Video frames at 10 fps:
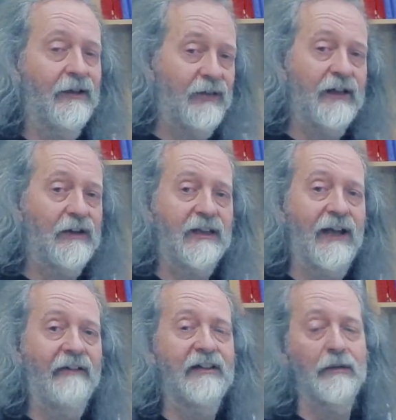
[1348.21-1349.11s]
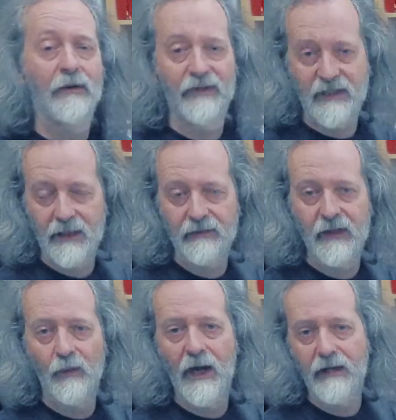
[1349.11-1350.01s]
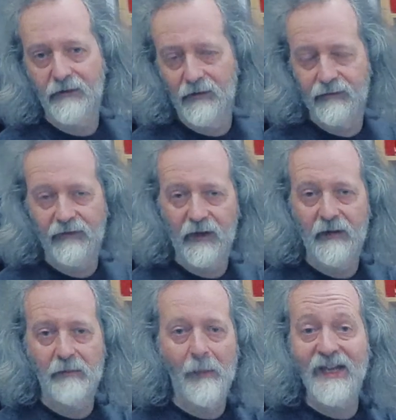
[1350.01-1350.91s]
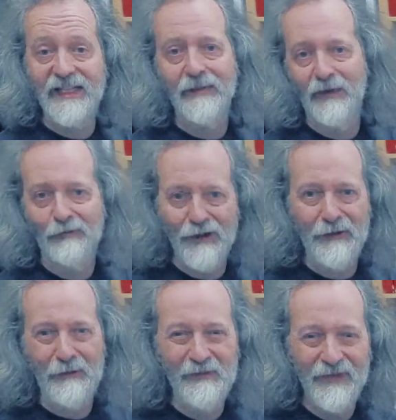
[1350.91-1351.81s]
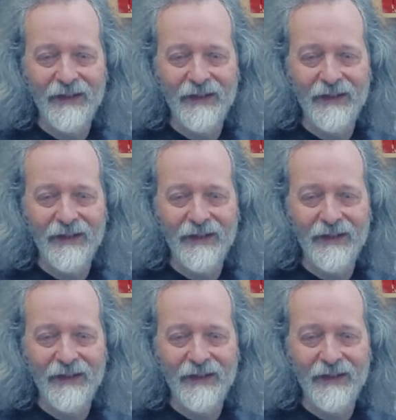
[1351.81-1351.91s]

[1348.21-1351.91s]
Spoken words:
They're going to carry you on this lovely wave of momentum and rhythm.